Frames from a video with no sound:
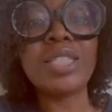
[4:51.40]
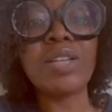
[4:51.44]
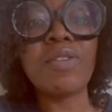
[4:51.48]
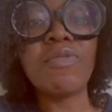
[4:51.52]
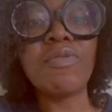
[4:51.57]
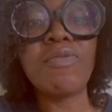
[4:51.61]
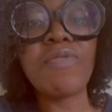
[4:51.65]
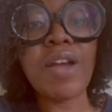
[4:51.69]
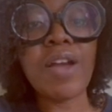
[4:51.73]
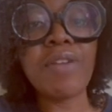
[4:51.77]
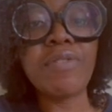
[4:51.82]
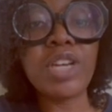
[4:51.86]

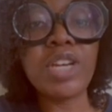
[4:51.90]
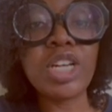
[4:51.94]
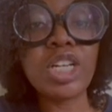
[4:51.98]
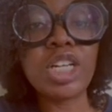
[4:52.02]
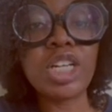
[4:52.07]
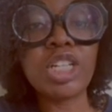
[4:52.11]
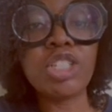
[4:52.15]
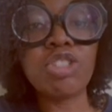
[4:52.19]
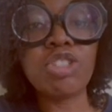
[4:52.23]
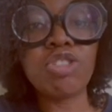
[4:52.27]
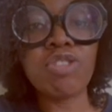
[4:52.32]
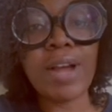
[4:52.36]
very
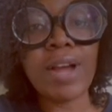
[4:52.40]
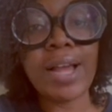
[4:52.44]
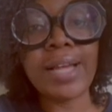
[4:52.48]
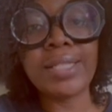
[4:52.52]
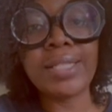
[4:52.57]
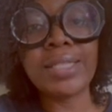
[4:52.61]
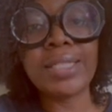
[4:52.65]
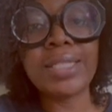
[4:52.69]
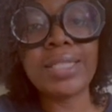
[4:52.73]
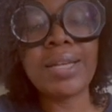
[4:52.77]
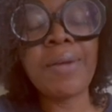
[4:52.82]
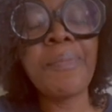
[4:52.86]
good
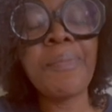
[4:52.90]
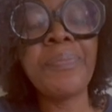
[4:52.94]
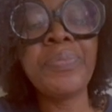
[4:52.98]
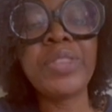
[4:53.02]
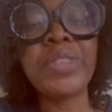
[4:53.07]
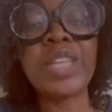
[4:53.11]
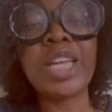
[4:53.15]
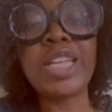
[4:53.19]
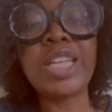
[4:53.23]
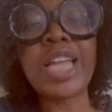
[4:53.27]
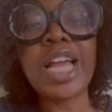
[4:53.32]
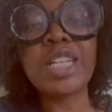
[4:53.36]
trend.
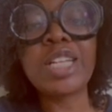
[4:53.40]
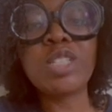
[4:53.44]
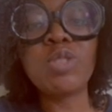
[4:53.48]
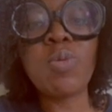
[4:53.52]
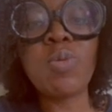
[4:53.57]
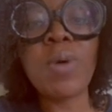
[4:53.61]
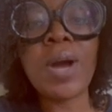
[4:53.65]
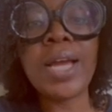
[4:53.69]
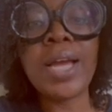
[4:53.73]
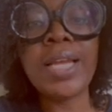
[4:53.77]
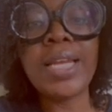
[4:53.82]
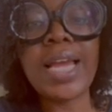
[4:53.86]
The next
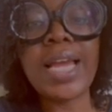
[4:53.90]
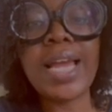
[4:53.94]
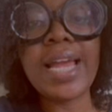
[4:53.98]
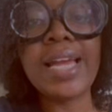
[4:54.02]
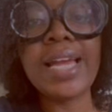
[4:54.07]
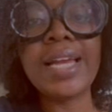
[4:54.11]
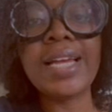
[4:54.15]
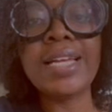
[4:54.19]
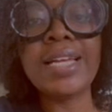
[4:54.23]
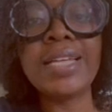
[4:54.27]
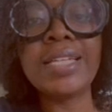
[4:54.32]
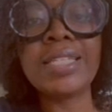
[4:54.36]
one
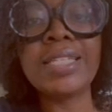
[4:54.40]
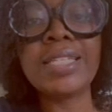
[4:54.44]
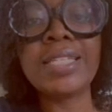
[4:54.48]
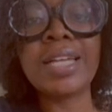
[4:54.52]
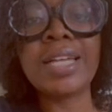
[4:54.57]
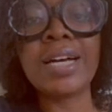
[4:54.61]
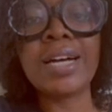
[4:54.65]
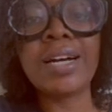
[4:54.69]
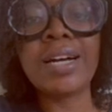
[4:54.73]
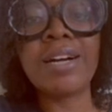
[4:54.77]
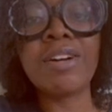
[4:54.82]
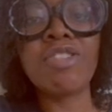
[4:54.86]
is
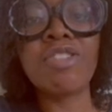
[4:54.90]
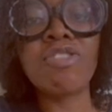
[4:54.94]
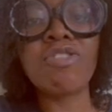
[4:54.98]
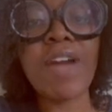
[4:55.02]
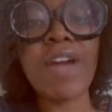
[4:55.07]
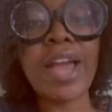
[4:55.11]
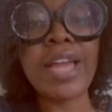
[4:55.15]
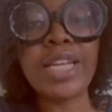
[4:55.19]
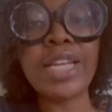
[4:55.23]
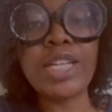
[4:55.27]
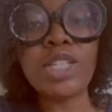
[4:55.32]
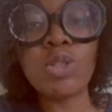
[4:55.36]
the
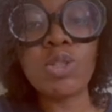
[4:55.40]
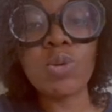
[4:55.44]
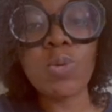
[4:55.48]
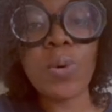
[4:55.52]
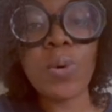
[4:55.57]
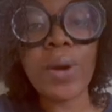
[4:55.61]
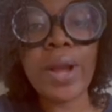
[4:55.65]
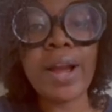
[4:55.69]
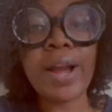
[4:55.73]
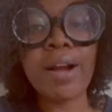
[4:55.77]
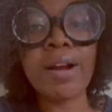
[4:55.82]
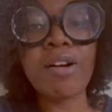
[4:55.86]
granny
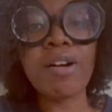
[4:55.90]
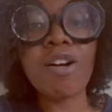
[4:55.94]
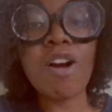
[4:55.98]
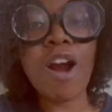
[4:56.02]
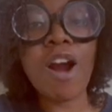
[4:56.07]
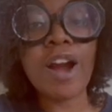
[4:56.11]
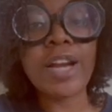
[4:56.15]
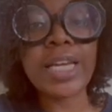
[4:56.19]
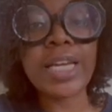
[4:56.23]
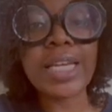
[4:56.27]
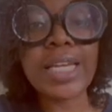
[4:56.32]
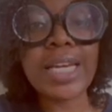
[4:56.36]
square
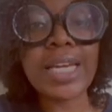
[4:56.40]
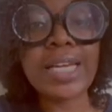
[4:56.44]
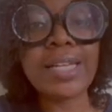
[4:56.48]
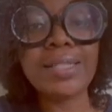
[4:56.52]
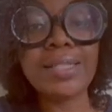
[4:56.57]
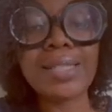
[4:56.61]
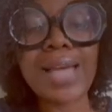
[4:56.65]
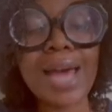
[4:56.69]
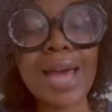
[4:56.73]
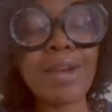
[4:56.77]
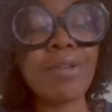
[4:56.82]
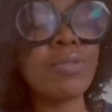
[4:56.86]

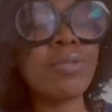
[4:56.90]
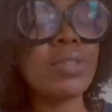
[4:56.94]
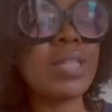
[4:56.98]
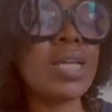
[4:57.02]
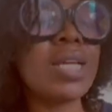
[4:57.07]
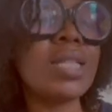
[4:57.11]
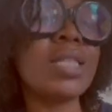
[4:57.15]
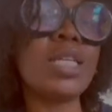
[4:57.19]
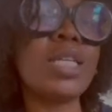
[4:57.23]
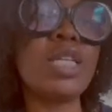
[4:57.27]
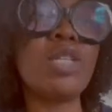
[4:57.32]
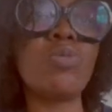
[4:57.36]
cardigans. I don't
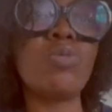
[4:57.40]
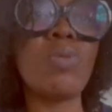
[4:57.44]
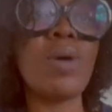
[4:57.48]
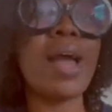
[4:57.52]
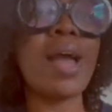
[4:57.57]
think these will